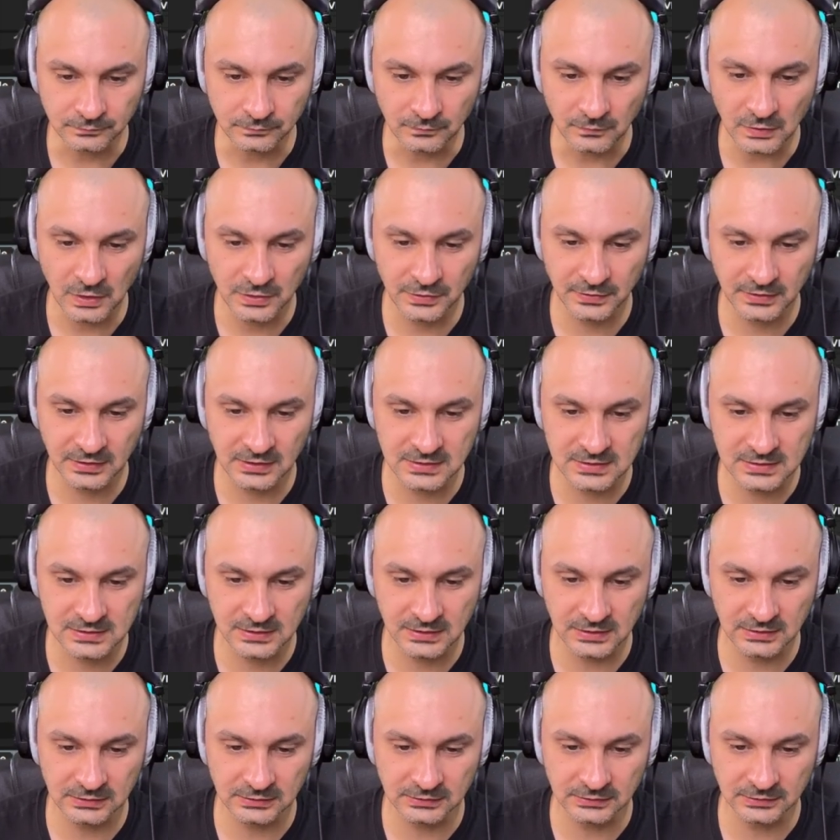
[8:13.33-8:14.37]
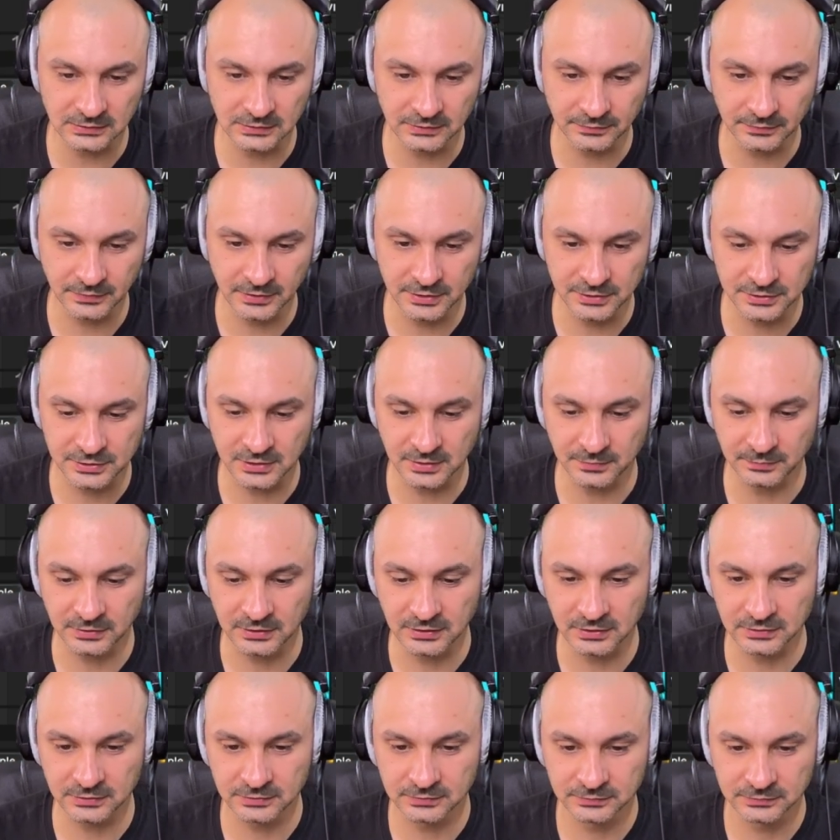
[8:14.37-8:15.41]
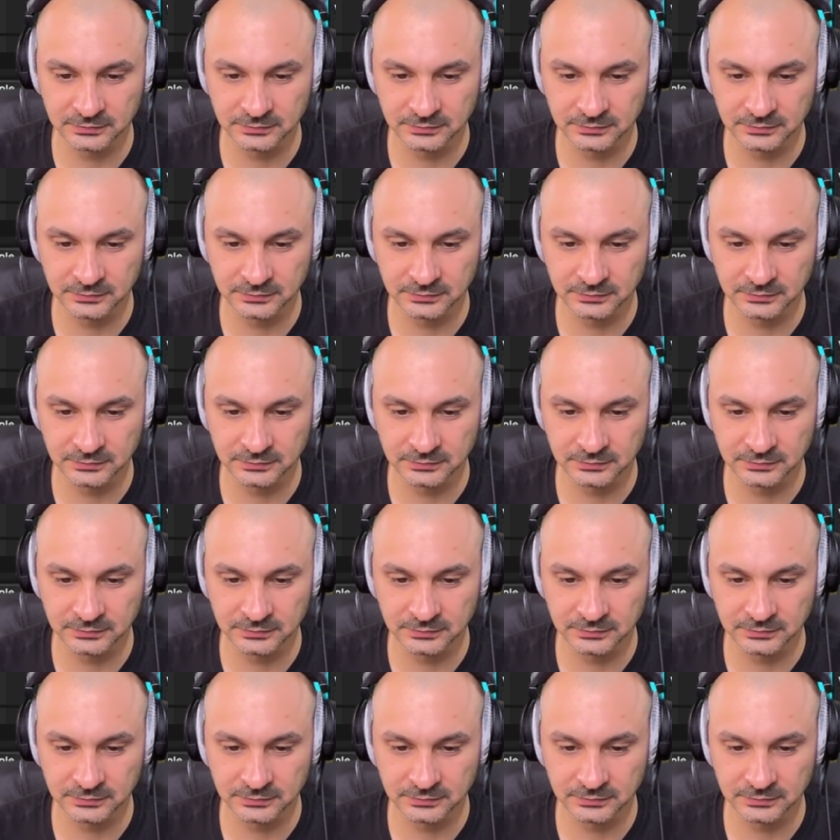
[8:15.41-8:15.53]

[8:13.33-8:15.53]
You can still arrange them here.